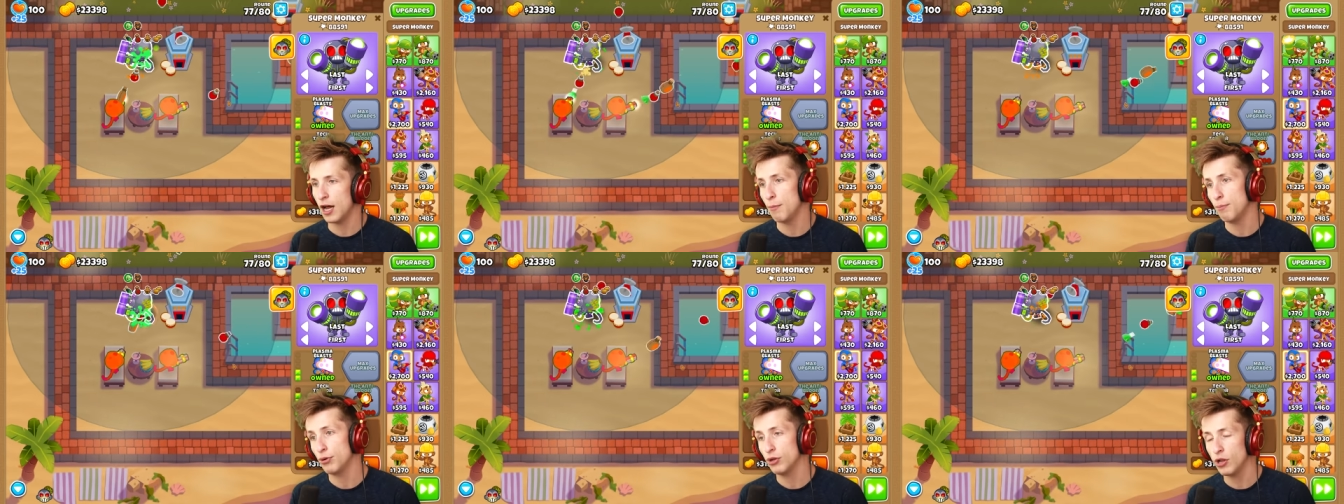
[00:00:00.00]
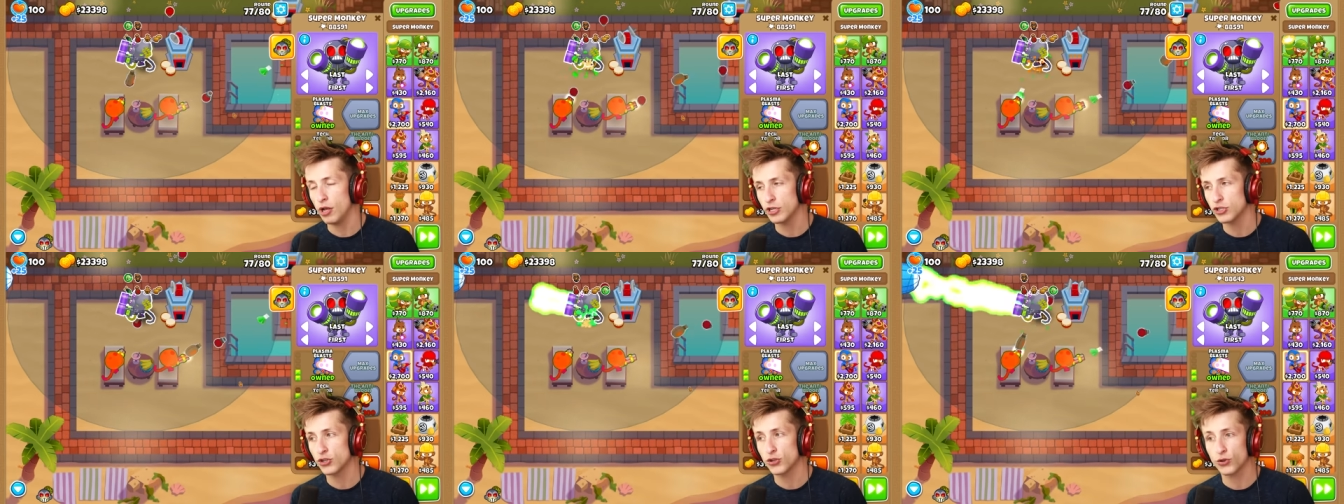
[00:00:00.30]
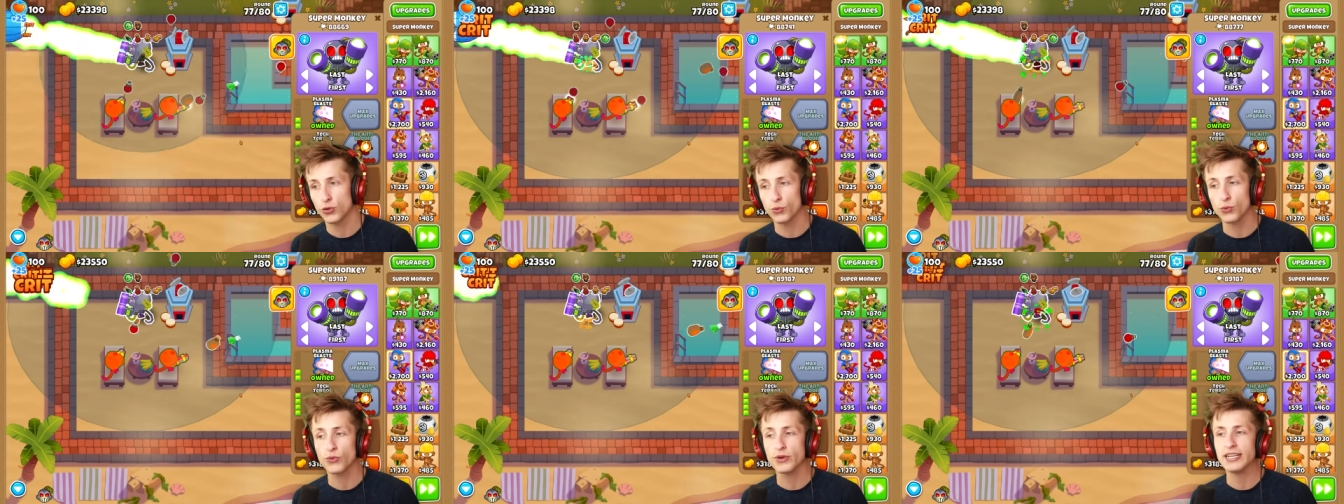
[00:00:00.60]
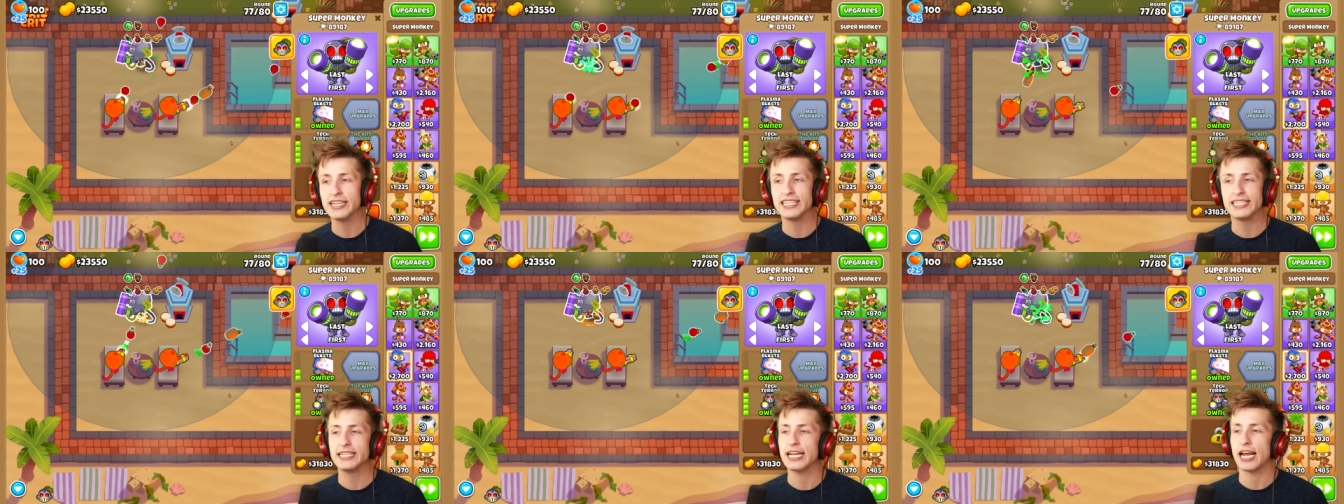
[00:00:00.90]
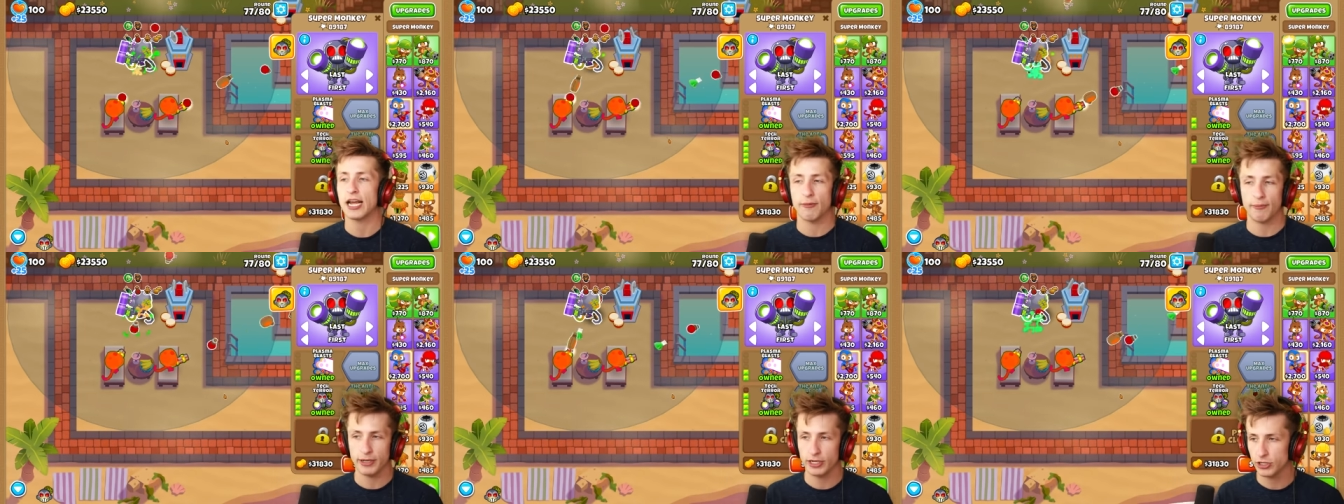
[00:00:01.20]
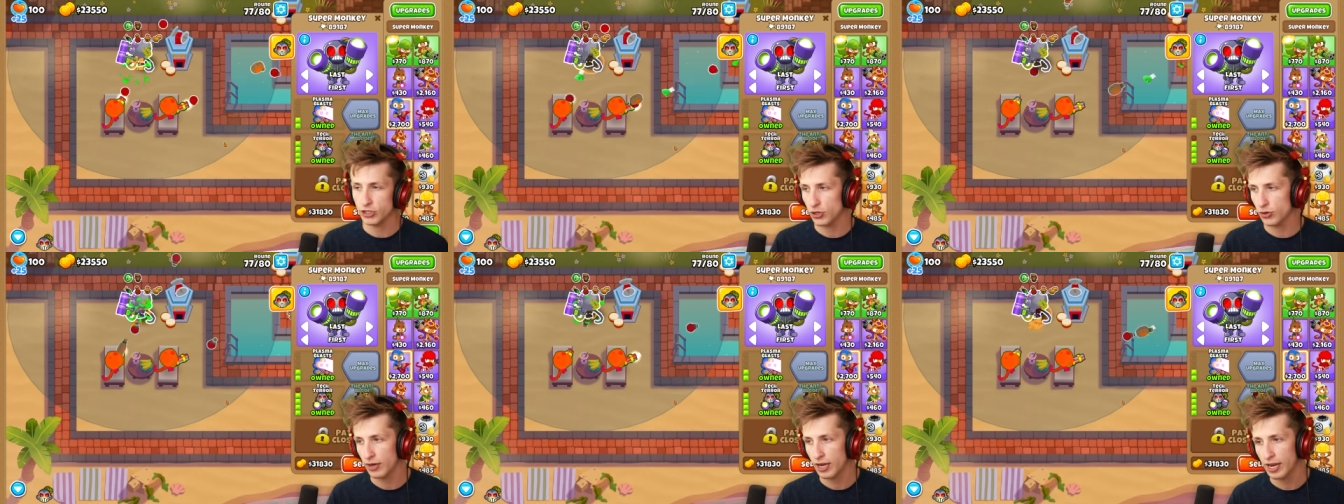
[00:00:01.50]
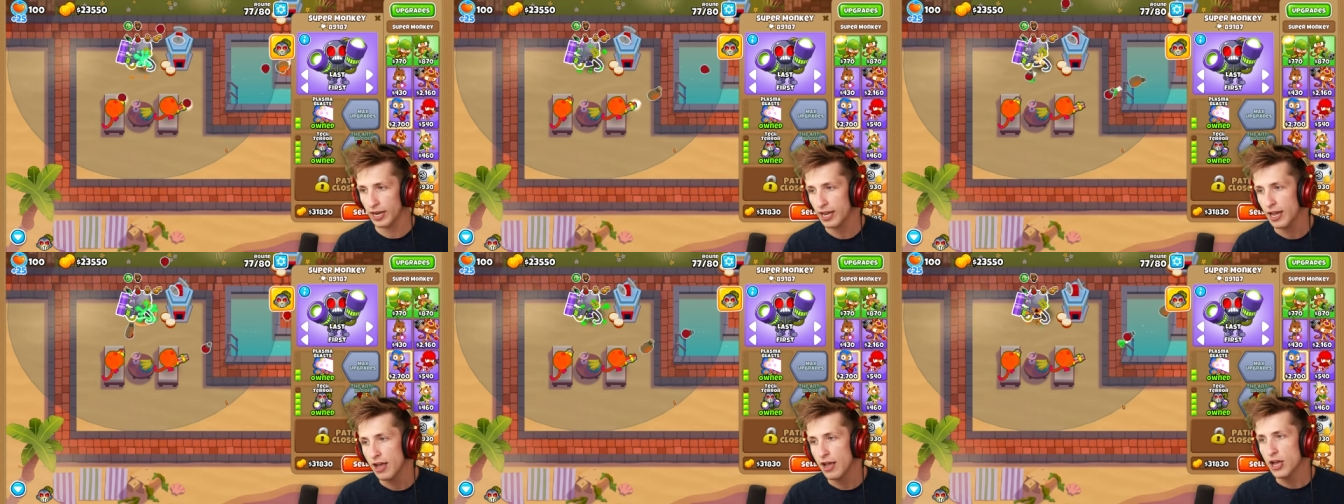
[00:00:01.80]
a plus 3 damage,
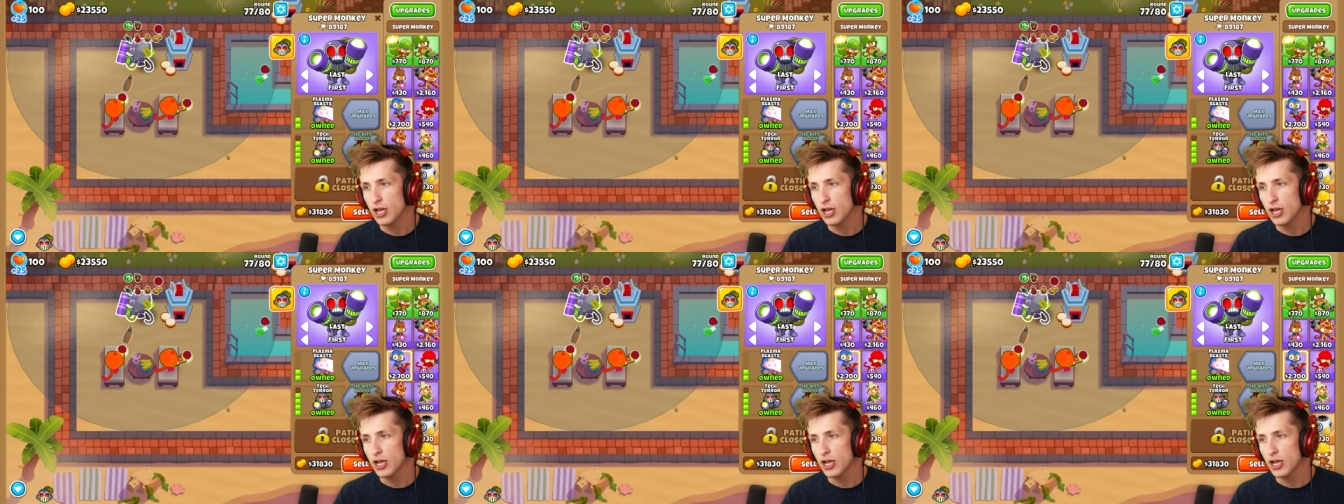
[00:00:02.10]
okay?